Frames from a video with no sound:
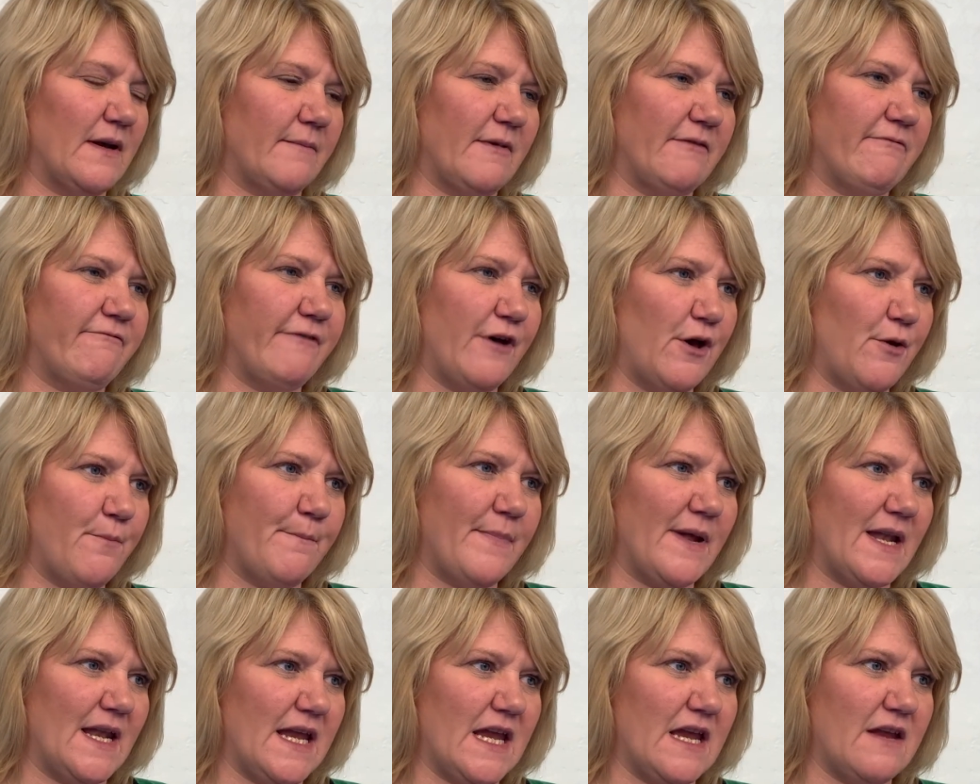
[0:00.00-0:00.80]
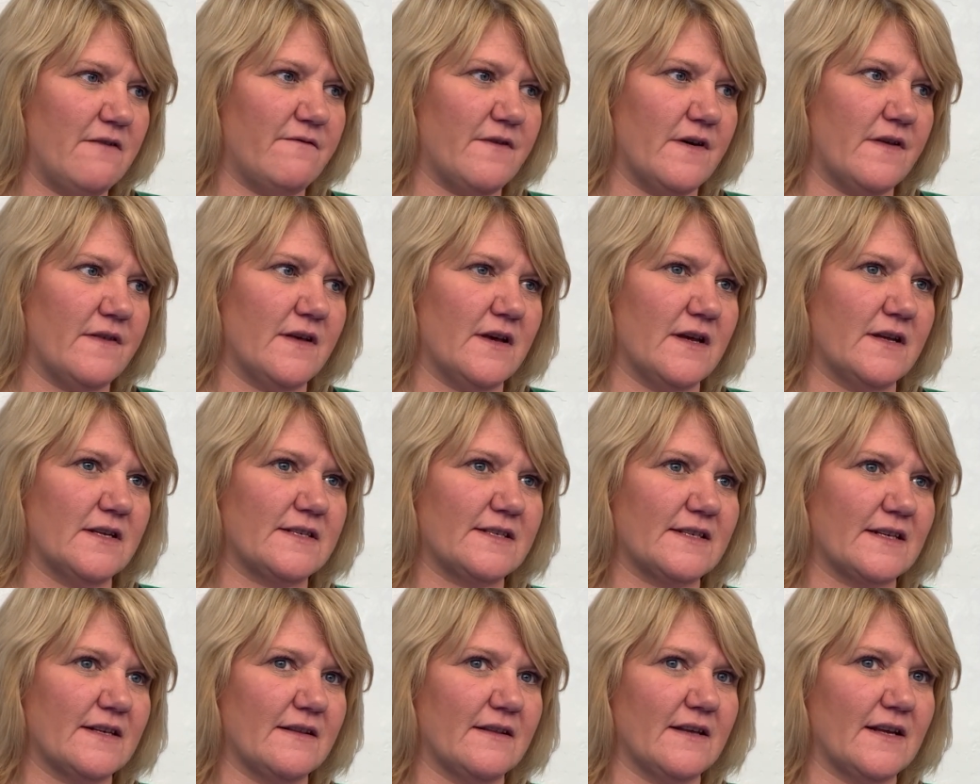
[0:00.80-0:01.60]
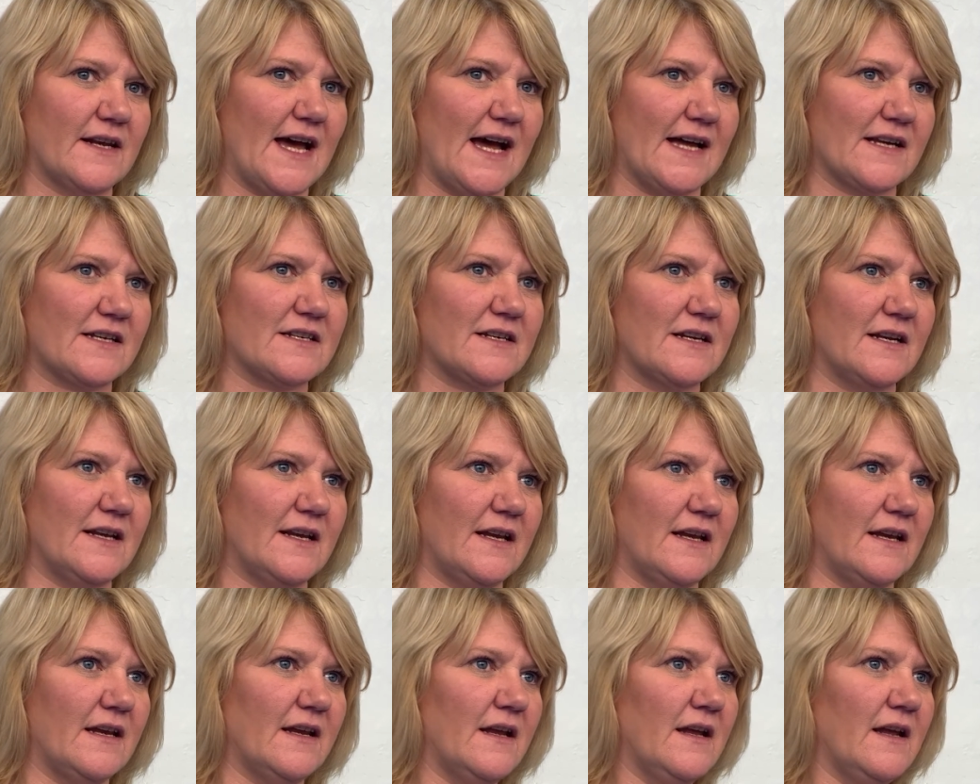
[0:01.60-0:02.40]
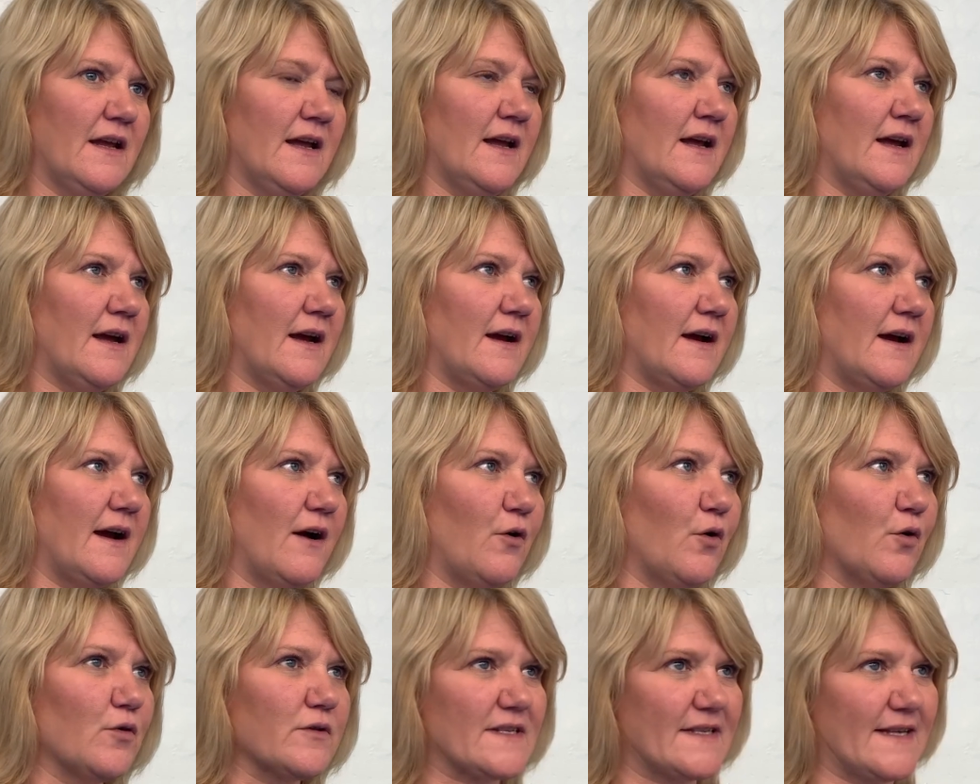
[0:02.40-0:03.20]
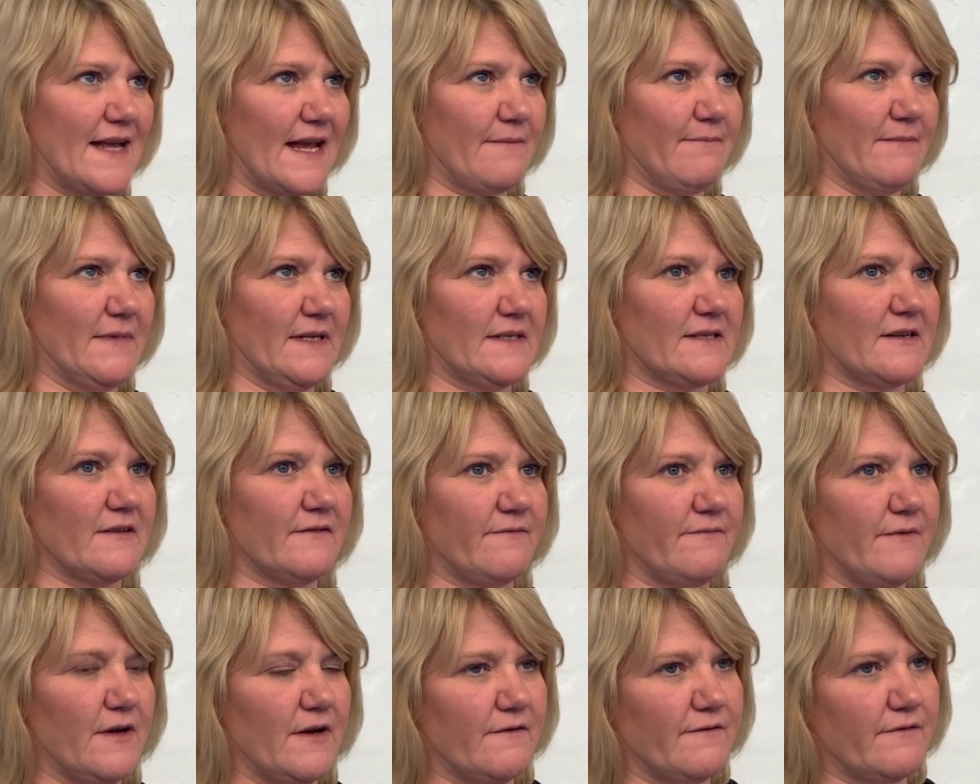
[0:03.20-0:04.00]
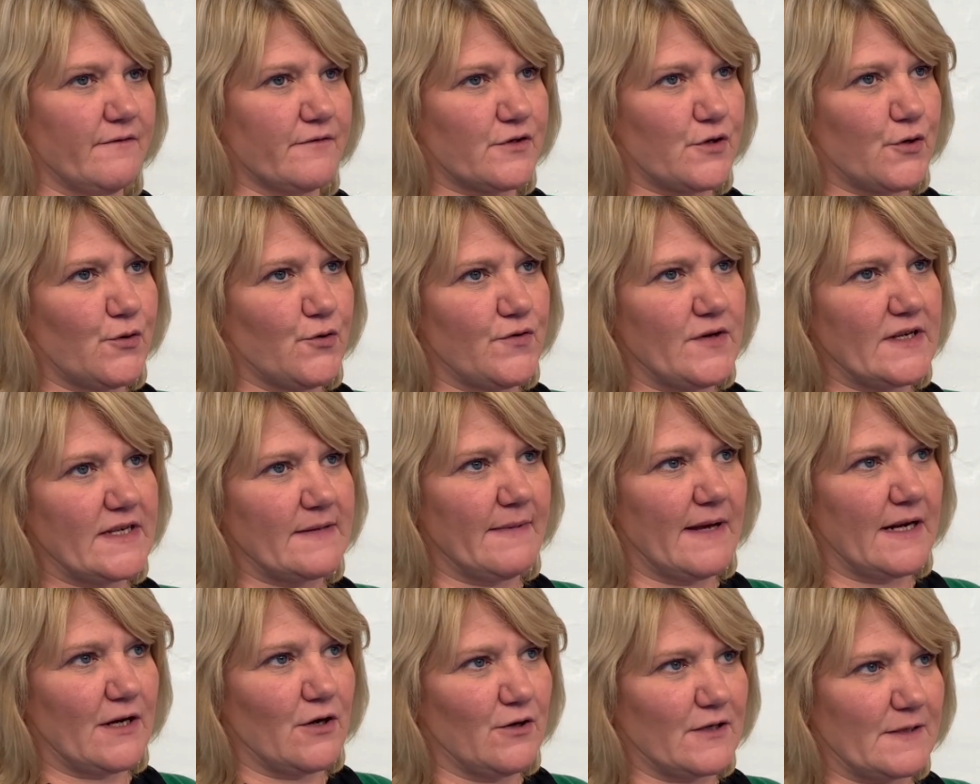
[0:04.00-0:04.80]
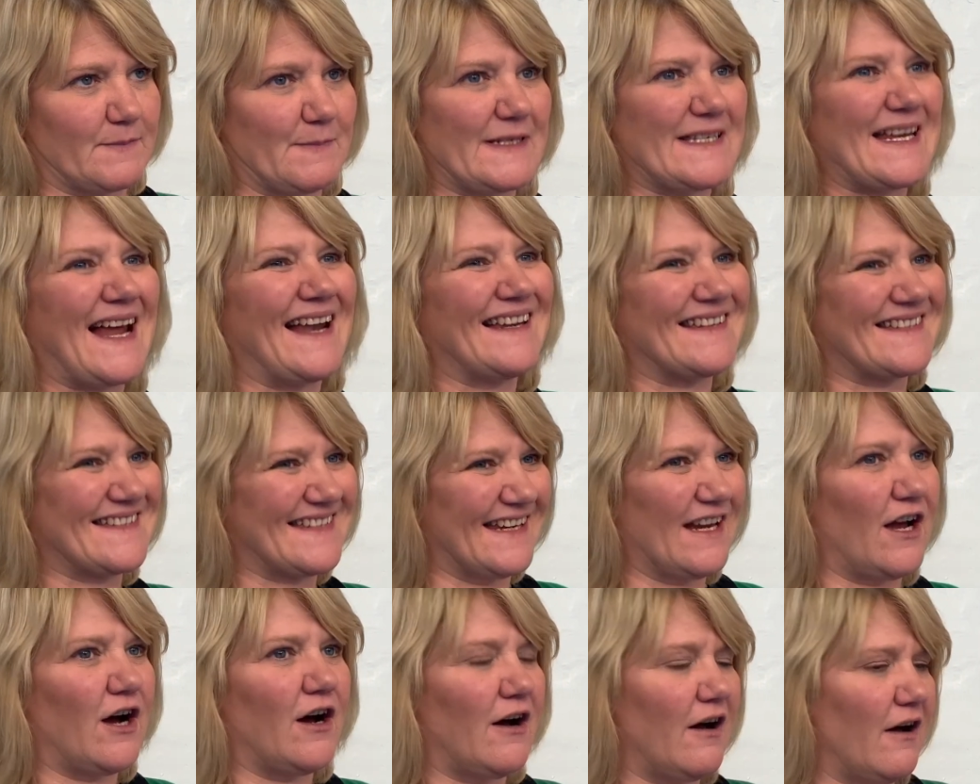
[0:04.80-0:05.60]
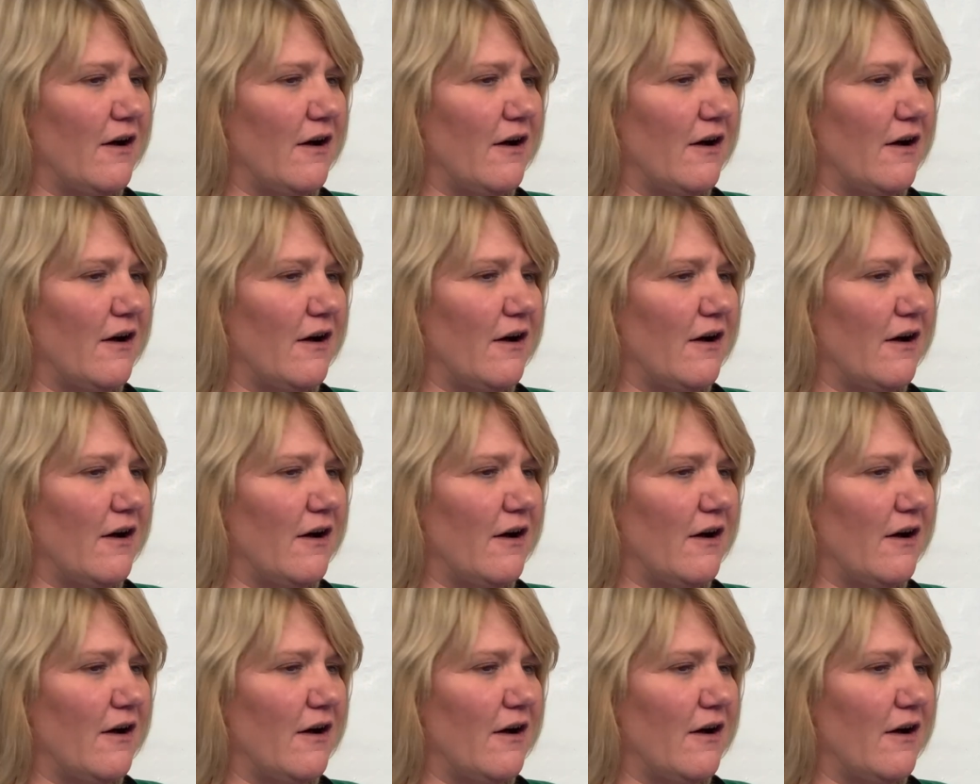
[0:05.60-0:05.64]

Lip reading: I'm a firm believer that actually all segments of tourism and hospitality